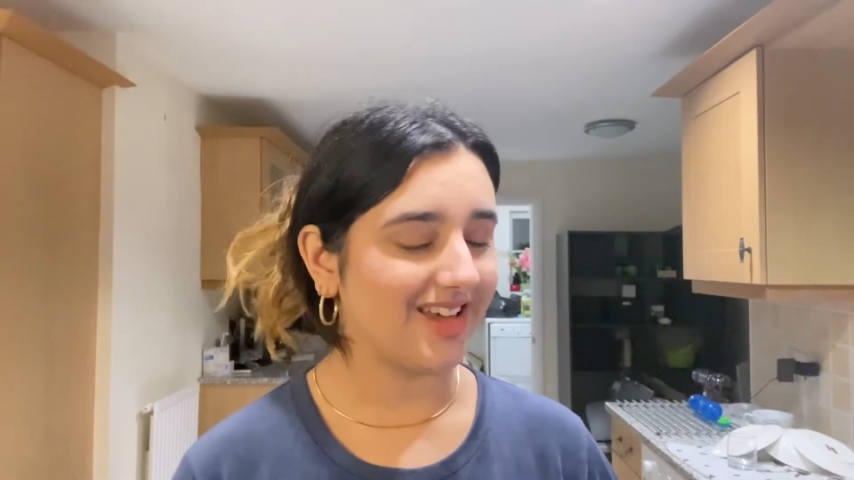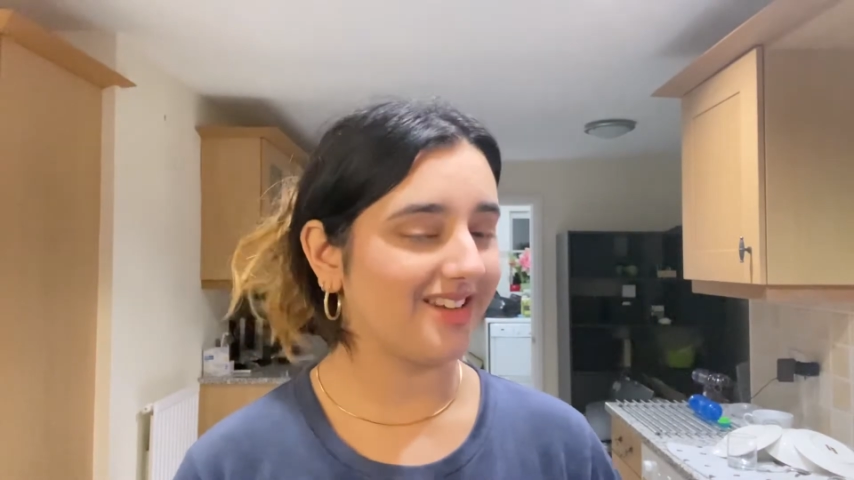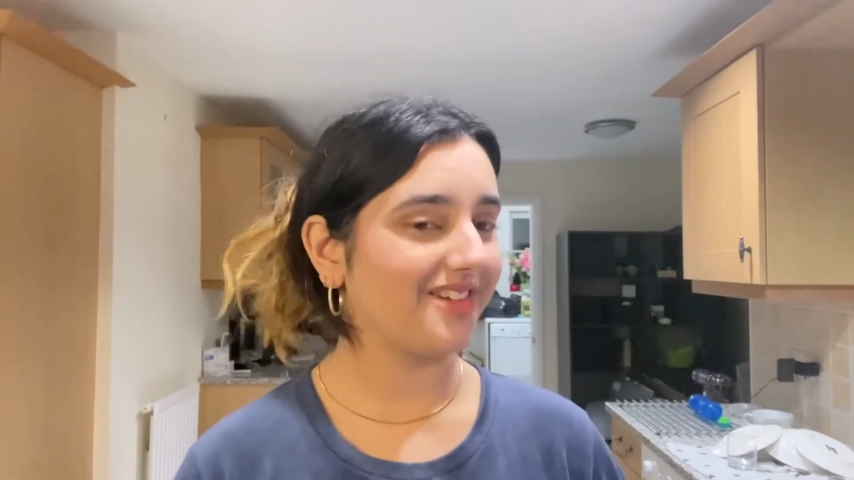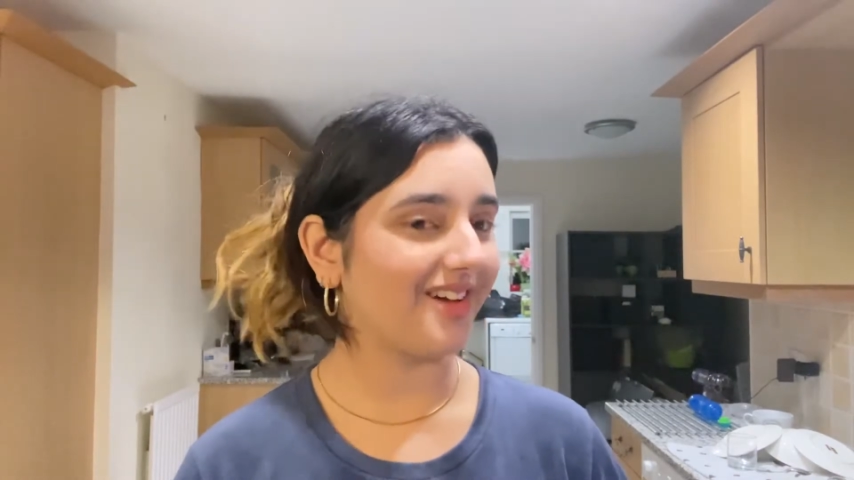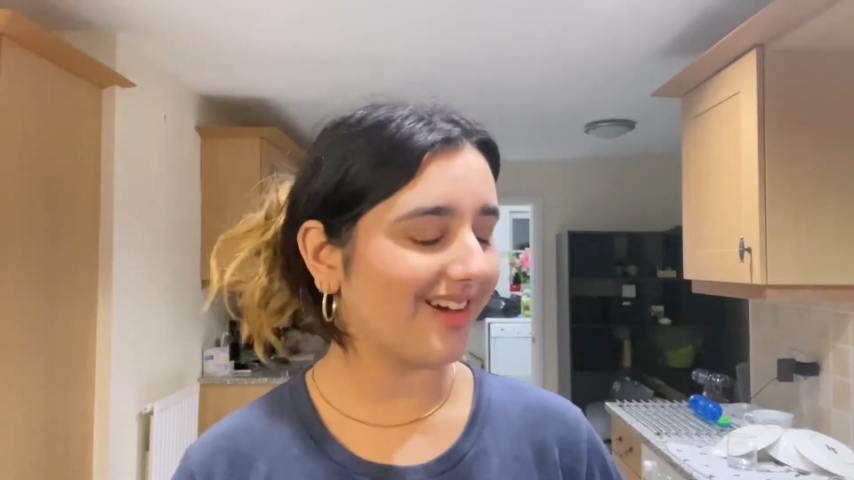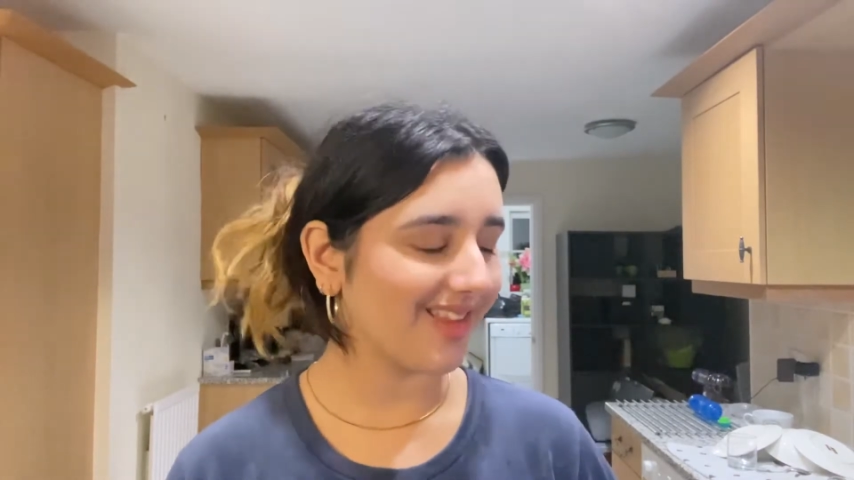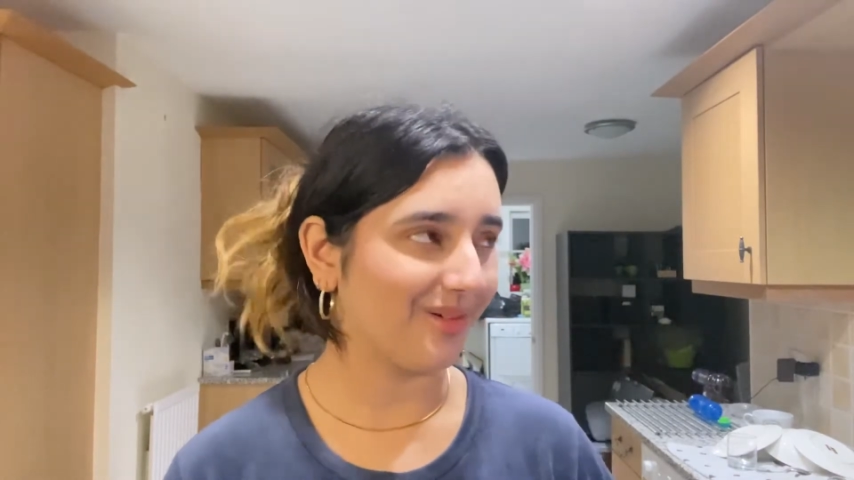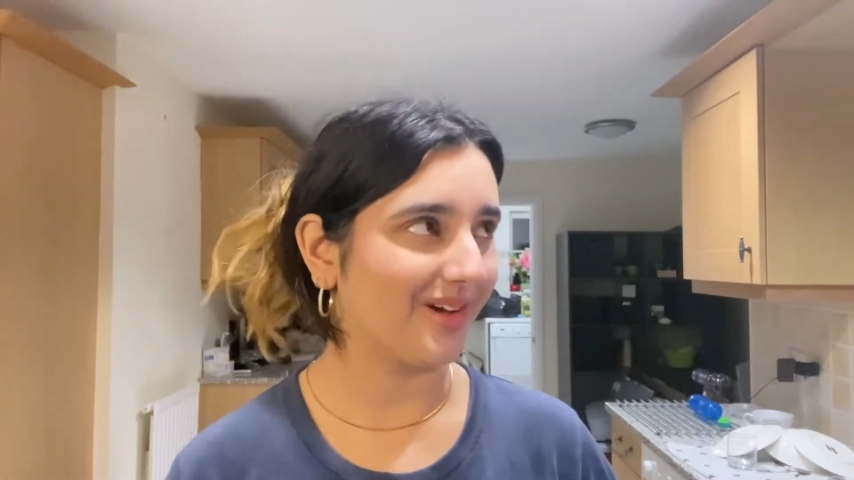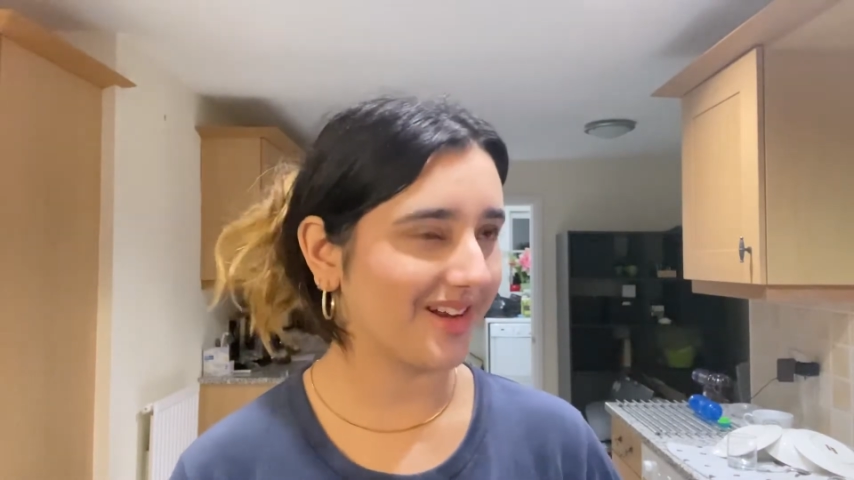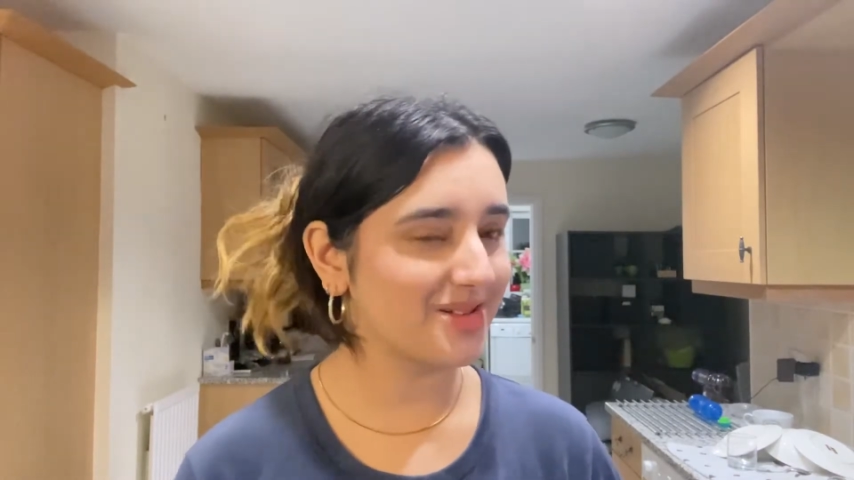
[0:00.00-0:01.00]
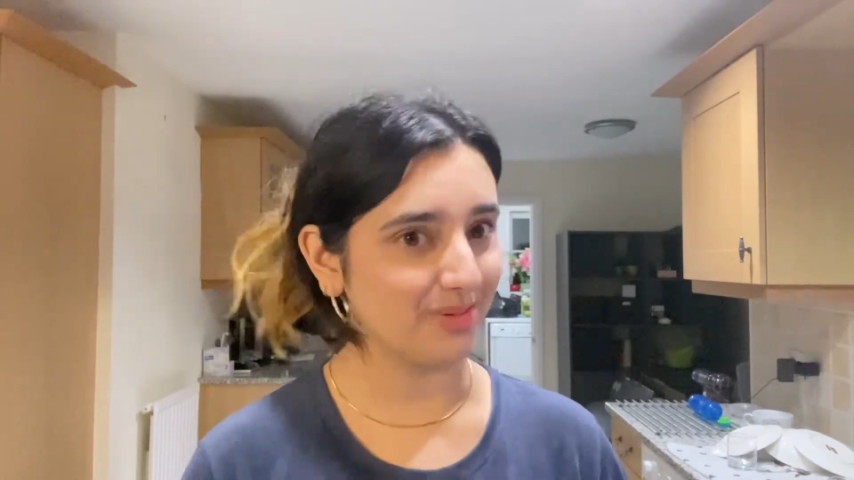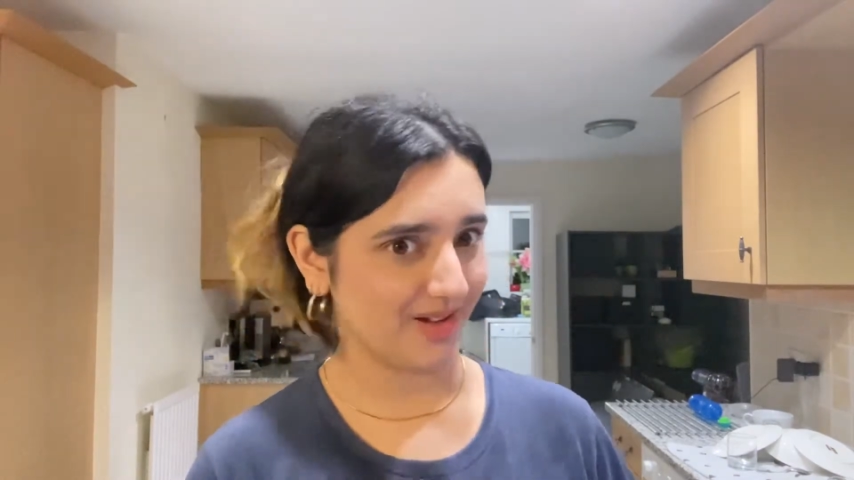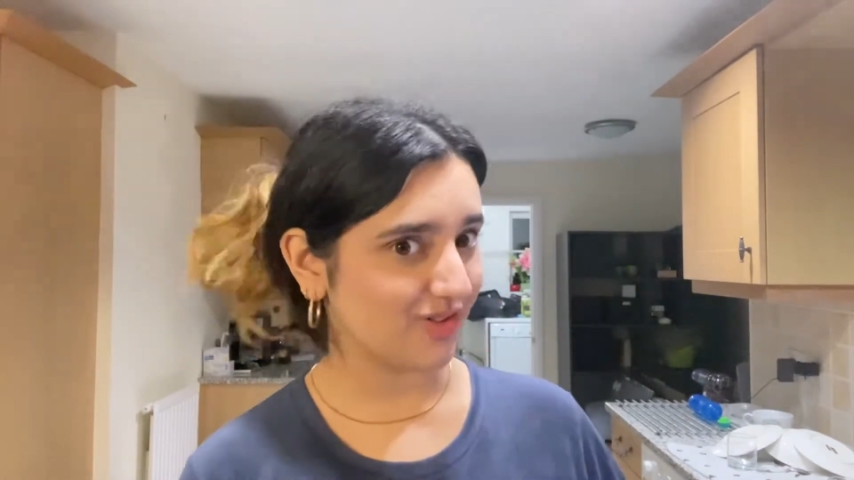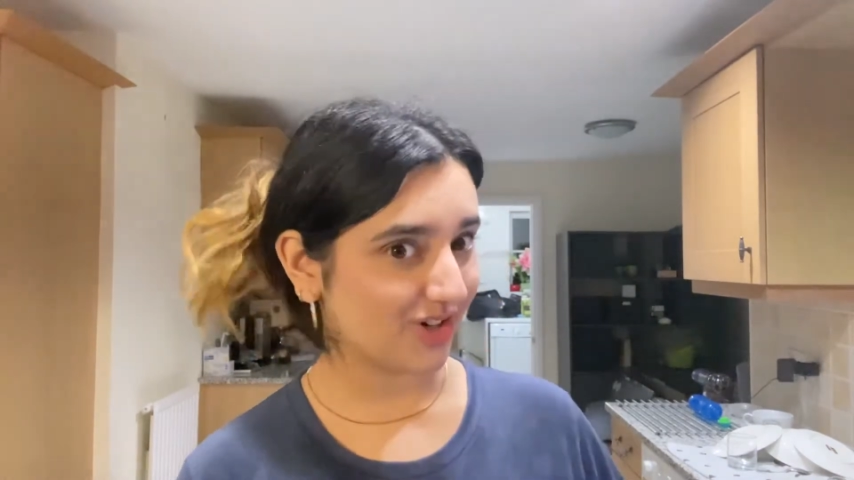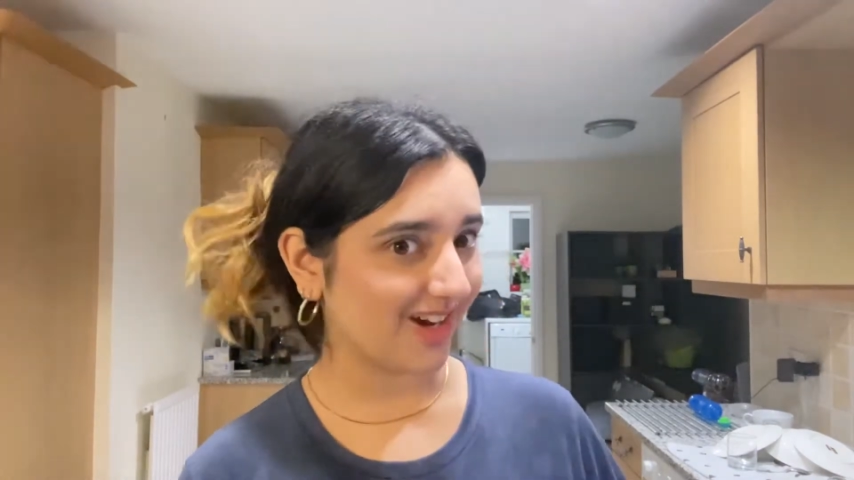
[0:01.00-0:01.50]
I don't know how that works, but
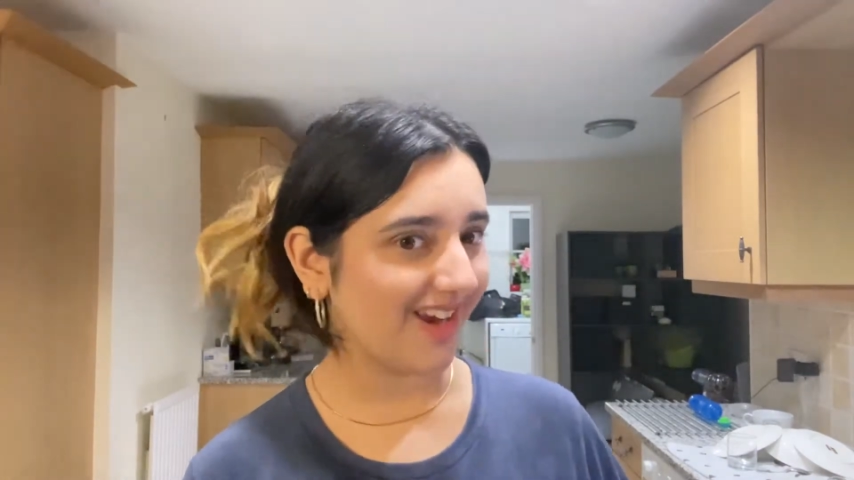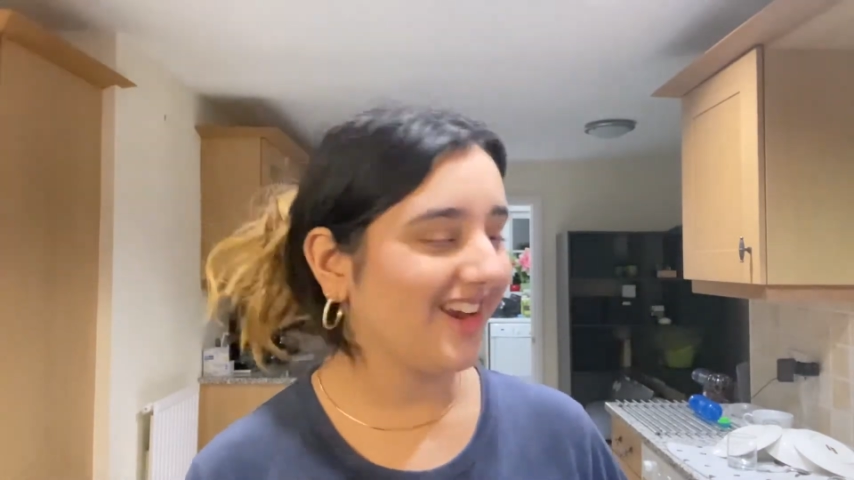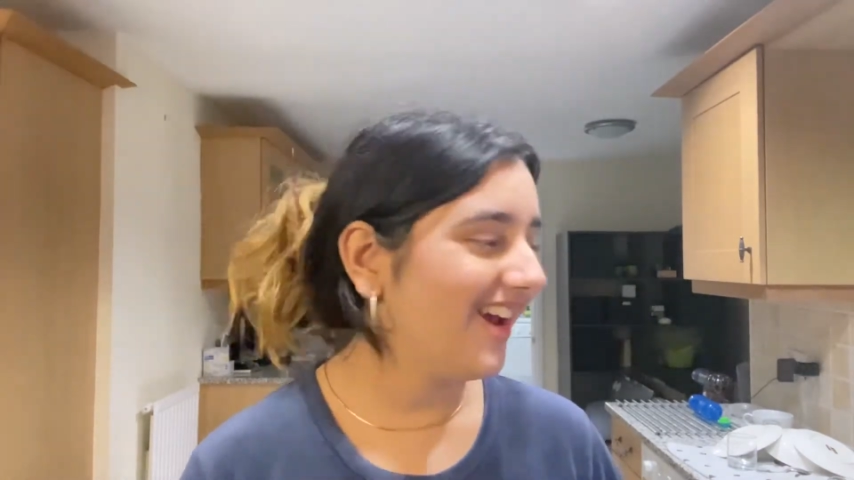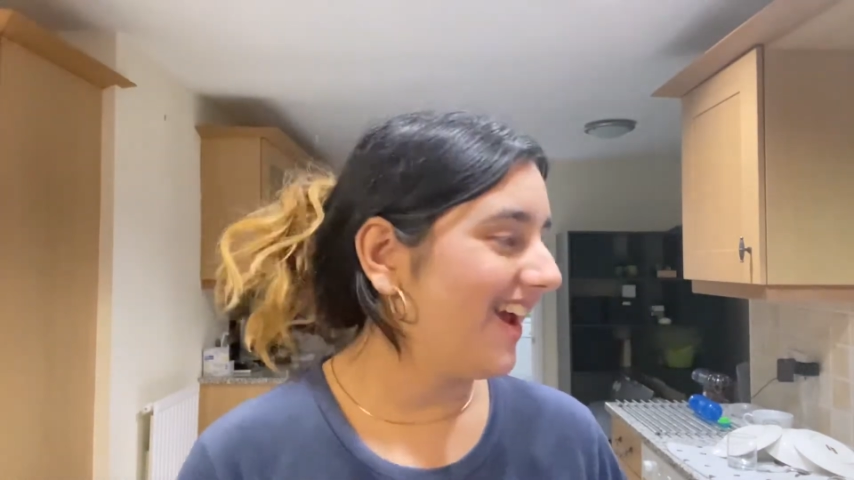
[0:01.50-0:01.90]
I'll try.